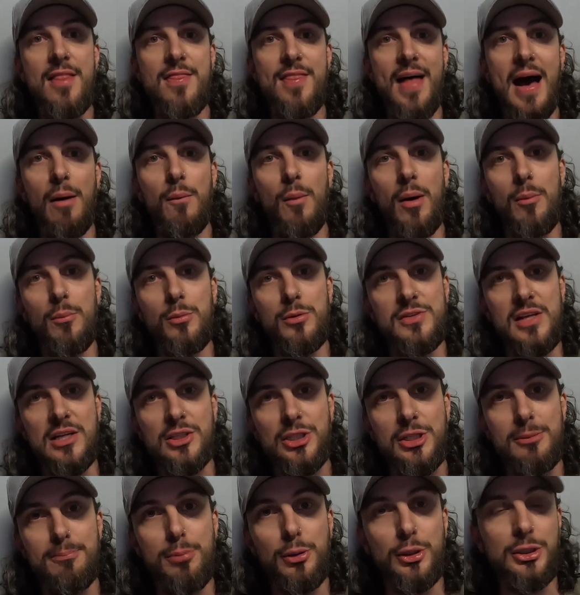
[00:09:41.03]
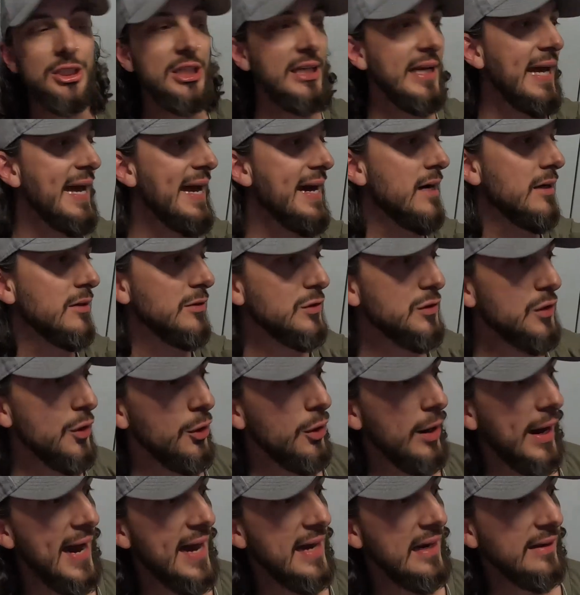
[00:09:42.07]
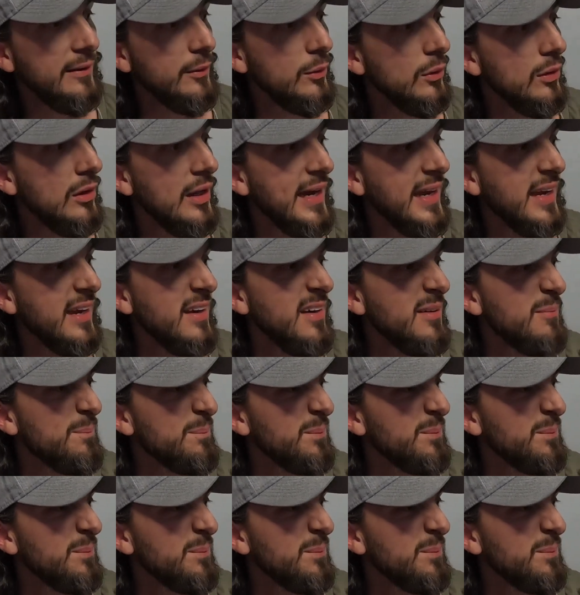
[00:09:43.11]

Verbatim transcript: that one was actually pushing out. So I had a little like